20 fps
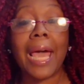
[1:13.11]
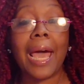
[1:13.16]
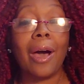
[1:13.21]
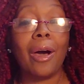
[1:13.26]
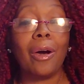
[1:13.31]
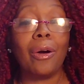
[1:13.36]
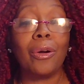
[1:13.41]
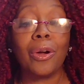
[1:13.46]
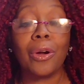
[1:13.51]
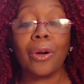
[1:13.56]

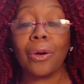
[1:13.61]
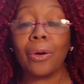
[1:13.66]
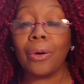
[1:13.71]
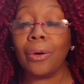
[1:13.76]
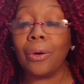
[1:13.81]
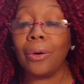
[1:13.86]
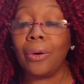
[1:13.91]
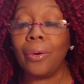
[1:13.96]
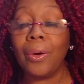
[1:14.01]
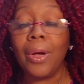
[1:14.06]

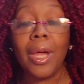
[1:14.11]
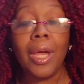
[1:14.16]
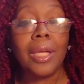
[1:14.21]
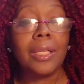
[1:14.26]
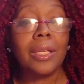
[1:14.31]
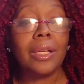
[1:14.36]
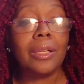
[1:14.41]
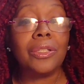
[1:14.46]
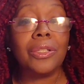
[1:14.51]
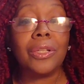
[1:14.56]
cowgirl,
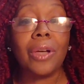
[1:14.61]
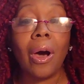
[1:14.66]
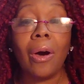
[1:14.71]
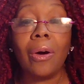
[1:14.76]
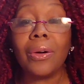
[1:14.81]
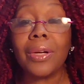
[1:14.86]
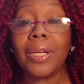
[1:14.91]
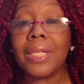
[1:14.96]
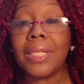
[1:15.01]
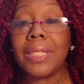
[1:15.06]
the
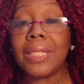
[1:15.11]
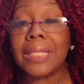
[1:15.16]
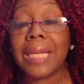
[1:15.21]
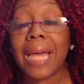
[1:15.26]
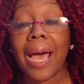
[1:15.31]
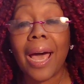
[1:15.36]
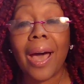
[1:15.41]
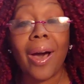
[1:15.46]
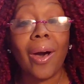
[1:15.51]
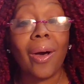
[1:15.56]
doggy
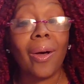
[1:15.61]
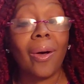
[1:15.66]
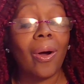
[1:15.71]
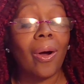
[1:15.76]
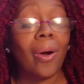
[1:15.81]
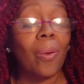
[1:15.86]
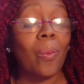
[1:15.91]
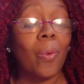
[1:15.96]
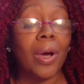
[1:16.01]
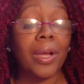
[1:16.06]
style
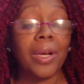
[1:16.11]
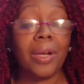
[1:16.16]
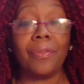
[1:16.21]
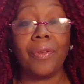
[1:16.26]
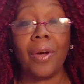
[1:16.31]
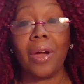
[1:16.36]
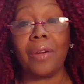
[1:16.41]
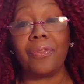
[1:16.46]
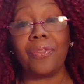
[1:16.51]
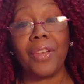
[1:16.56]
are one
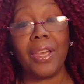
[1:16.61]
of our